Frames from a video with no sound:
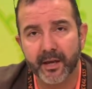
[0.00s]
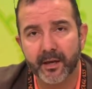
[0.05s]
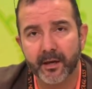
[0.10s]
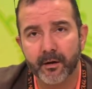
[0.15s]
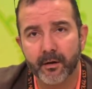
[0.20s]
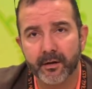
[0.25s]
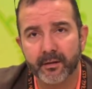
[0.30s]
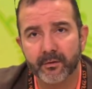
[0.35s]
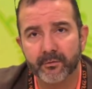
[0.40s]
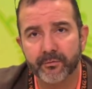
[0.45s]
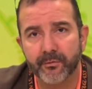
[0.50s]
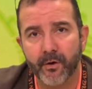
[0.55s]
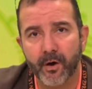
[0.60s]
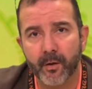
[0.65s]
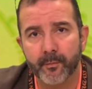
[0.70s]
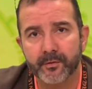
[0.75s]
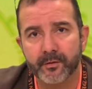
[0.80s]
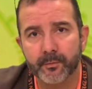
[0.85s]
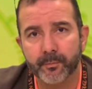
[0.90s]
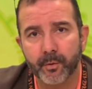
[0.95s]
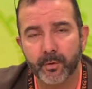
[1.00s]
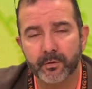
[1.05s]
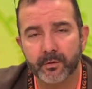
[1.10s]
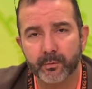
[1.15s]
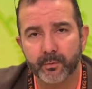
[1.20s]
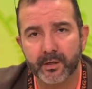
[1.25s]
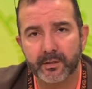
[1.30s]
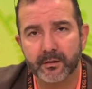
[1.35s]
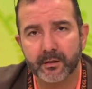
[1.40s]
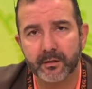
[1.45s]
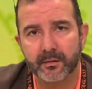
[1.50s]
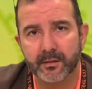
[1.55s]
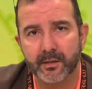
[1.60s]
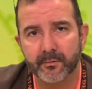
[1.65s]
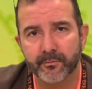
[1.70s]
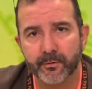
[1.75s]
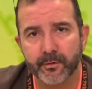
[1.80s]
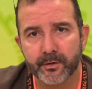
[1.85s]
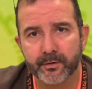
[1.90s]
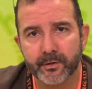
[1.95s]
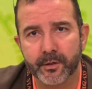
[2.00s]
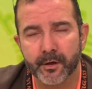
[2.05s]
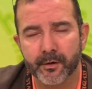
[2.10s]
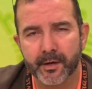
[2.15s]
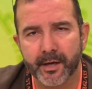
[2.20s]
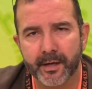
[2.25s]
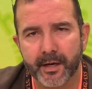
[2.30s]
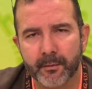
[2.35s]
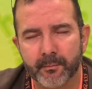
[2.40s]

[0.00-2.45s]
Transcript: here at the farm and support the wrestling team for their senior night.